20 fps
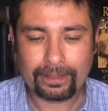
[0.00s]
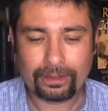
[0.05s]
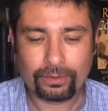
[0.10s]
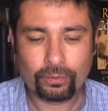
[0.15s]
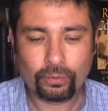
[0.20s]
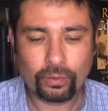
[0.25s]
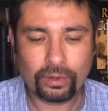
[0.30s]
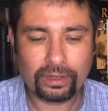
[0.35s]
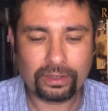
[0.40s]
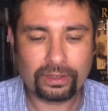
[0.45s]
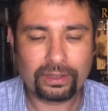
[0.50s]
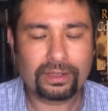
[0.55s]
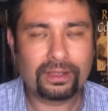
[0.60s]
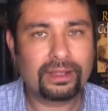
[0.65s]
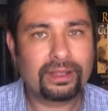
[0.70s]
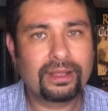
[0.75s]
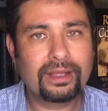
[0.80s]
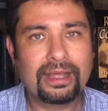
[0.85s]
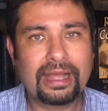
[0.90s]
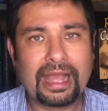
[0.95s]
Well,
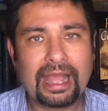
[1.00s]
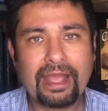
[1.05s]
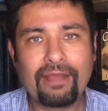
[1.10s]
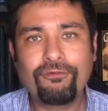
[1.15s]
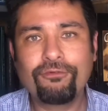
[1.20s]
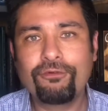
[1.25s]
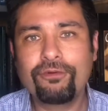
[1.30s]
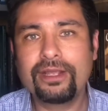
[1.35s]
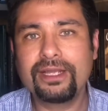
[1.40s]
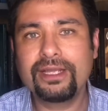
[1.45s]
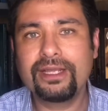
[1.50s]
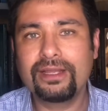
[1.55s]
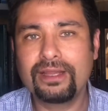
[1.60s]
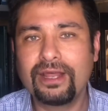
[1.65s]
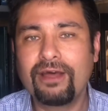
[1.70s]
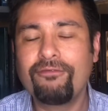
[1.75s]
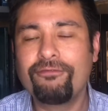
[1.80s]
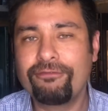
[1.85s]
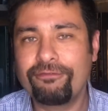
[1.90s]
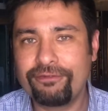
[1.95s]
every
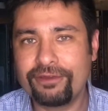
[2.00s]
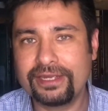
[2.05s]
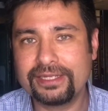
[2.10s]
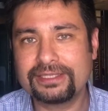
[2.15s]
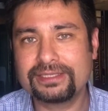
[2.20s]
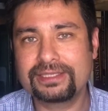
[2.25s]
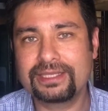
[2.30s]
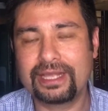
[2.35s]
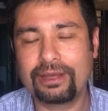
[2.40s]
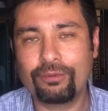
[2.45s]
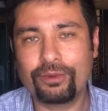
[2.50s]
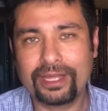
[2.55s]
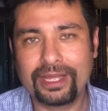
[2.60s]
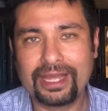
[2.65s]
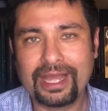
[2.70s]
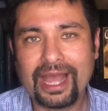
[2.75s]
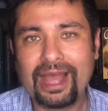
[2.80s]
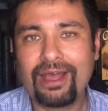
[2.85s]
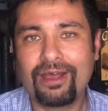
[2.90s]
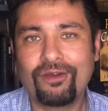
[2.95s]
love feast that we
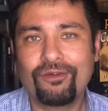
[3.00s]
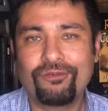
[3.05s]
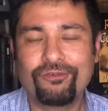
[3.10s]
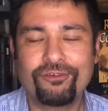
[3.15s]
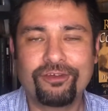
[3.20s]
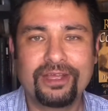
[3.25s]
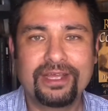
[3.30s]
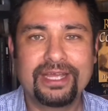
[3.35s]
have